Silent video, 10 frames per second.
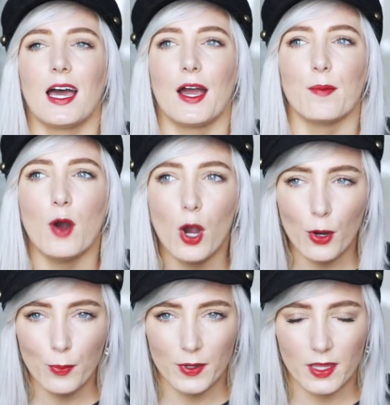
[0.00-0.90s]
I'm
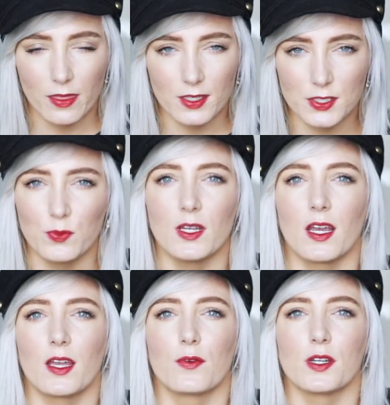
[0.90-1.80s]
hoping this week
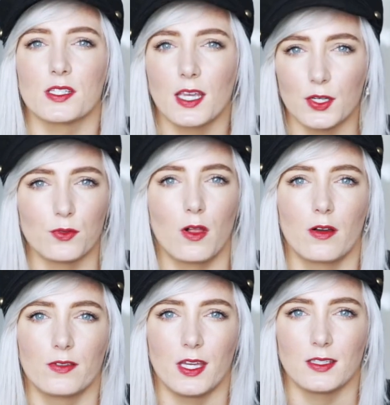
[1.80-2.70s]
I can reschedule
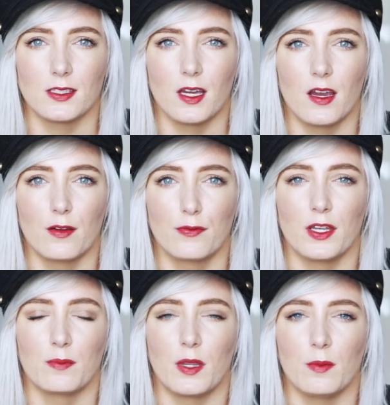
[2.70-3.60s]
all of that stuff
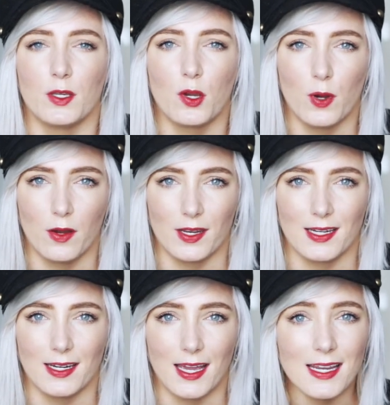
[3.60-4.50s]
and maybe go out
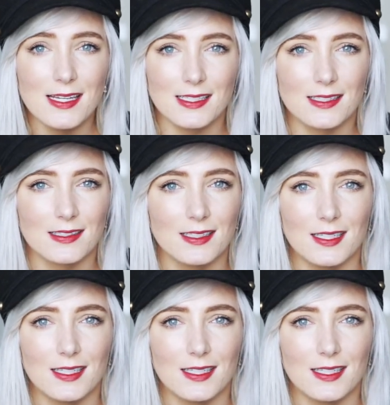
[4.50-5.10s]
at night.